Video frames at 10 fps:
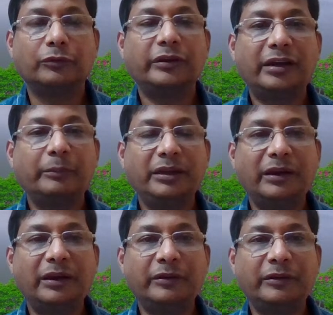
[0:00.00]
So there are many
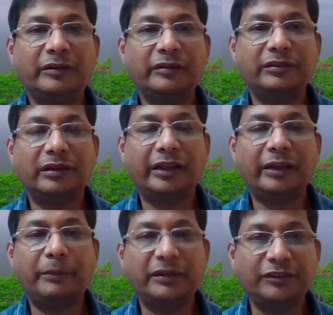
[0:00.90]
parameters like
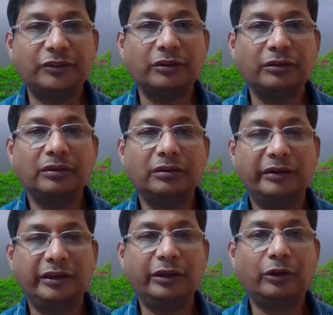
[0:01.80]
precision,
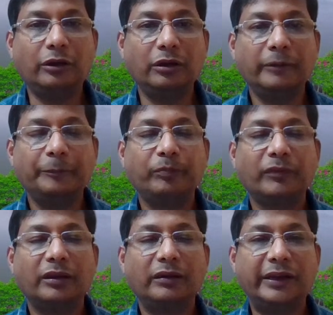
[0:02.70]
recall,
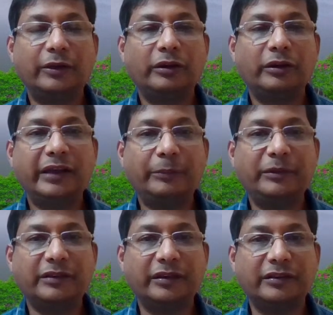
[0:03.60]
that already I have
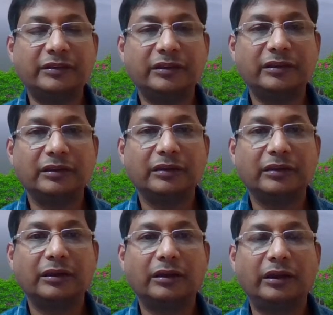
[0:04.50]
discussed.
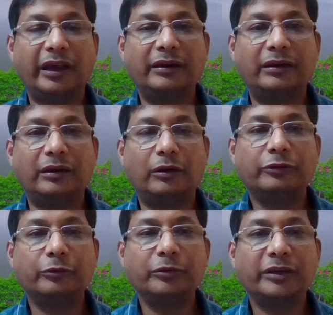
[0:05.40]
And
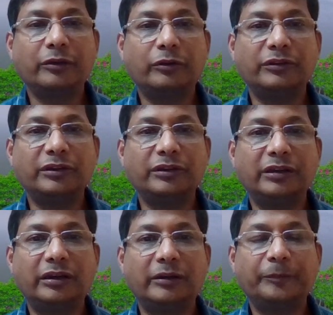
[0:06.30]
also we can consider
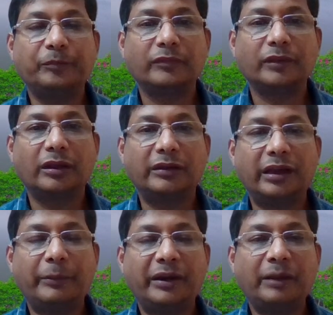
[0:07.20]

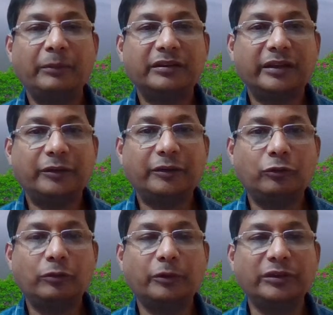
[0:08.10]
the parameters
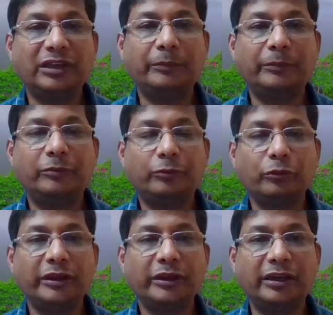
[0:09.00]
like true positive,
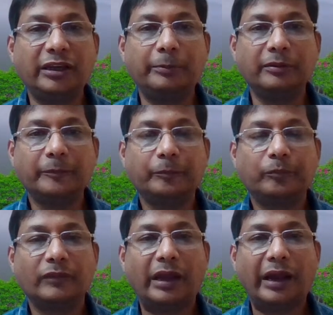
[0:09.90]
true negative,
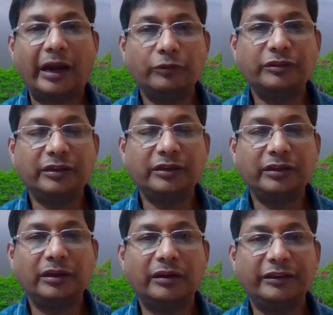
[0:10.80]
ROC,
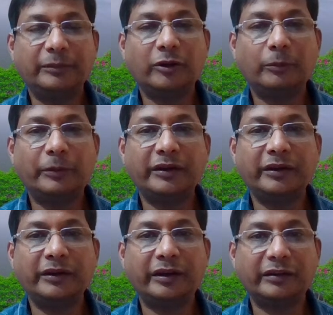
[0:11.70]
receiver
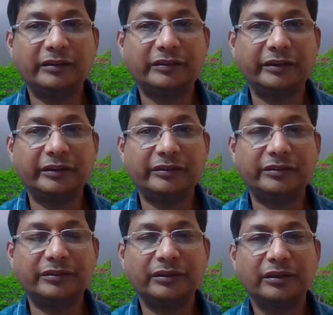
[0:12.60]
operating characteristics,
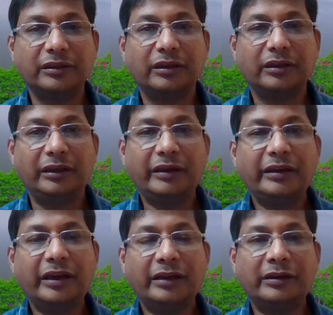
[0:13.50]

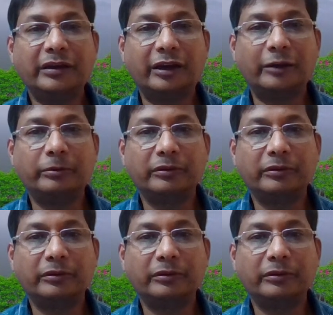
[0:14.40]
area under the curve.